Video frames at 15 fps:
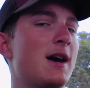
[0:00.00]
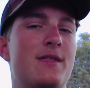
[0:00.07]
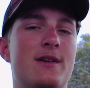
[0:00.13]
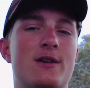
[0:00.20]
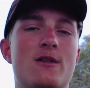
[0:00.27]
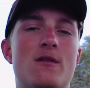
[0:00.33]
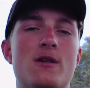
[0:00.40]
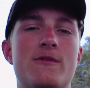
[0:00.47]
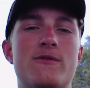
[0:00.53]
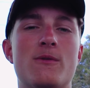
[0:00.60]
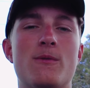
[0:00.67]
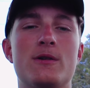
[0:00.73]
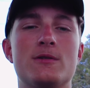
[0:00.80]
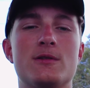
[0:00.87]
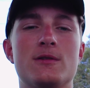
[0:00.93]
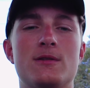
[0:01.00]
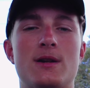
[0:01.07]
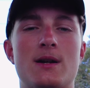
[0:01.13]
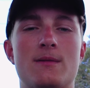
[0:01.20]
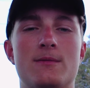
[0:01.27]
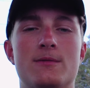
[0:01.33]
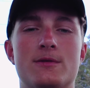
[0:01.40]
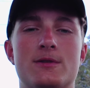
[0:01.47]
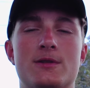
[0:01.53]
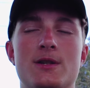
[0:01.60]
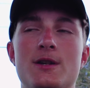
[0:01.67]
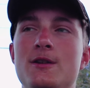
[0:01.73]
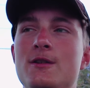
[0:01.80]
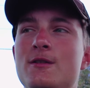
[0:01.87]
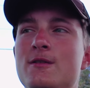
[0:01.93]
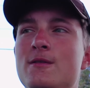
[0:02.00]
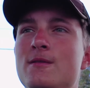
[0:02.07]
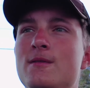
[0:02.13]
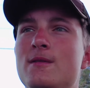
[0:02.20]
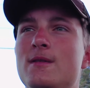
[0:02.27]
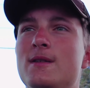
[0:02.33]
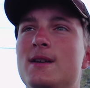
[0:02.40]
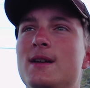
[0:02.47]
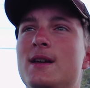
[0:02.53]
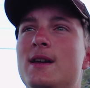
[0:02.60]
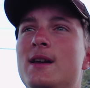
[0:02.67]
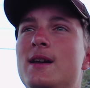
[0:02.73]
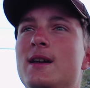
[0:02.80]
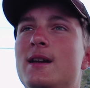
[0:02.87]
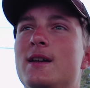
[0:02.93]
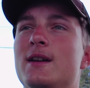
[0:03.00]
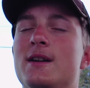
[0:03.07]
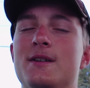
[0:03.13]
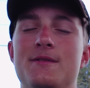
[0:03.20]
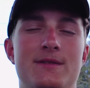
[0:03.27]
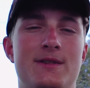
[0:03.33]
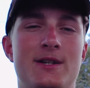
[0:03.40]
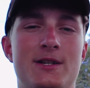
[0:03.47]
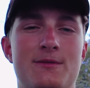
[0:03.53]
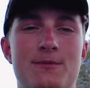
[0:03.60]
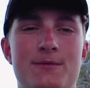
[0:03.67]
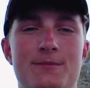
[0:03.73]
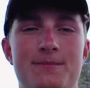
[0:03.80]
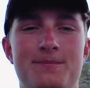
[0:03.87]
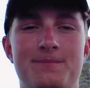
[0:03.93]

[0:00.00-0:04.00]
I thank all y'all for watching, and I will see you in the next one.